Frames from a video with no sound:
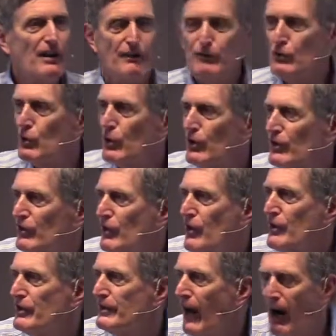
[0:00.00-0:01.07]
of yours,
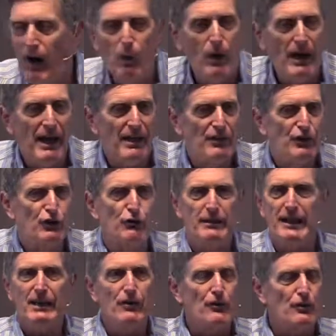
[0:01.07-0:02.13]
the Yahweh, the
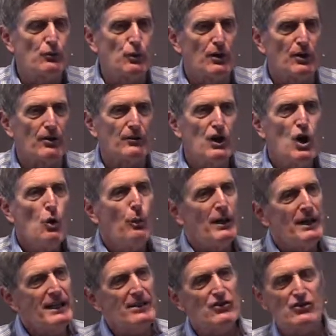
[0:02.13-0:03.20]
creator of the world, when
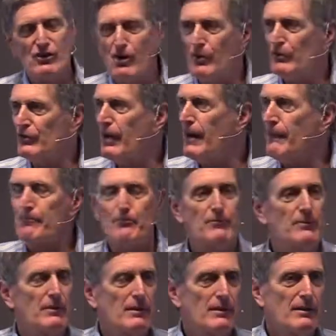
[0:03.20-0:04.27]
he shows up,
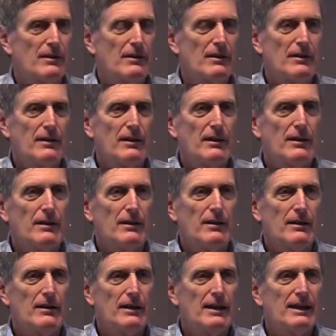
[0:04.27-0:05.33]

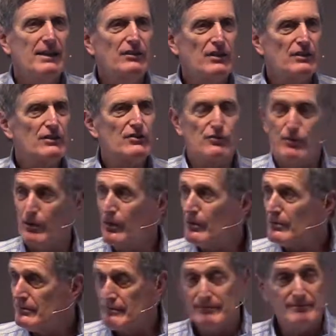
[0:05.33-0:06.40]
he's in control.
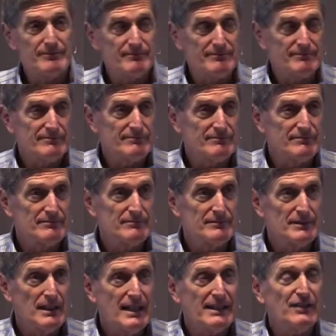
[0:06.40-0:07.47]

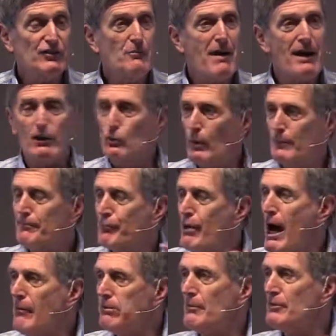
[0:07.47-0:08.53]
It doesn't matter what
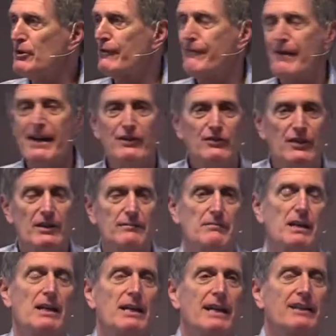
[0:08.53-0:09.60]
problem you're facing.
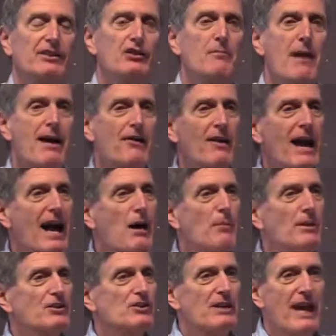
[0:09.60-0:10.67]
It doesn't matter how
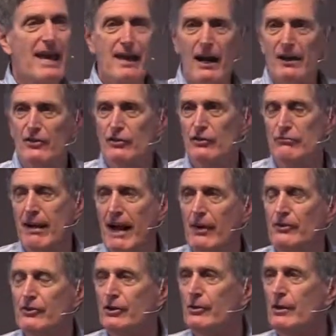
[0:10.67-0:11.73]
much chaos is
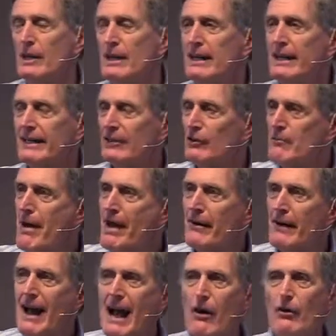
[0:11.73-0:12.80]
around you. It doesn't
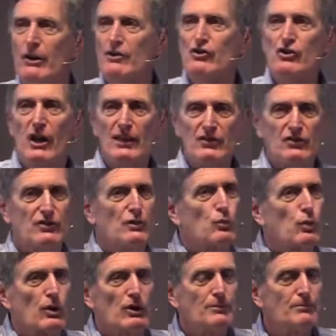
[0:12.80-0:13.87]
matter how unjust the
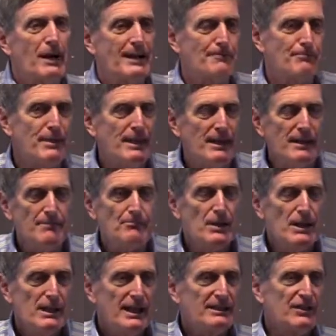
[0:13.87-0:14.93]
world might be.
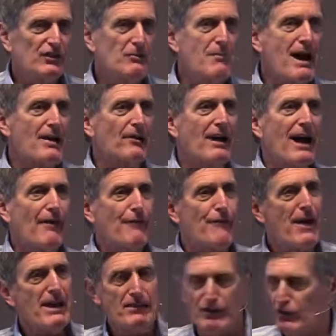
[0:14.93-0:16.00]
It doesn't matter how
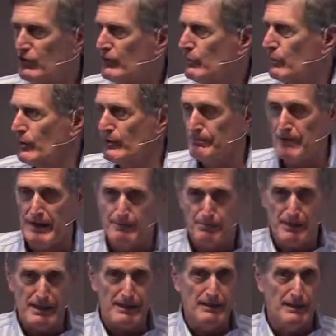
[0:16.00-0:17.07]
faithless the world might
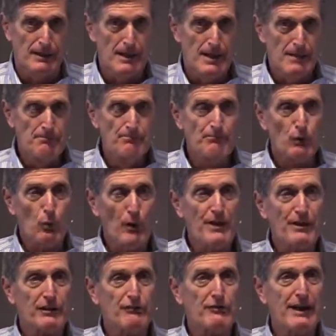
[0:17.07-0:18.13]
be. When
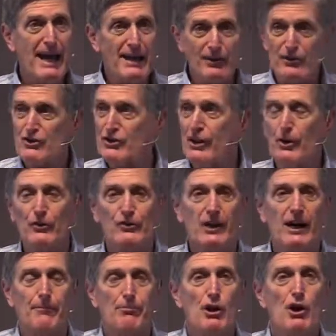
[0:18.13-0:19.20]
the Creator shows
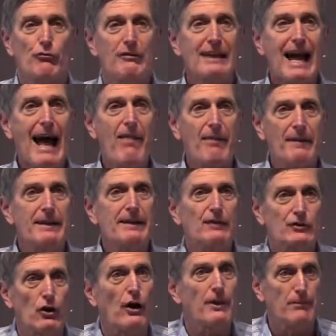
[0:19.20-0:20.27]
up, reality
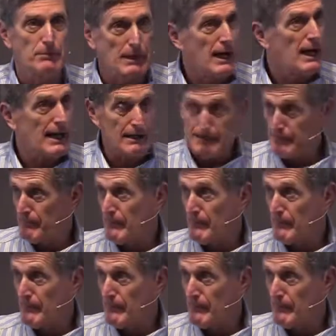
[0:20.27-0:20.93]
is on the block.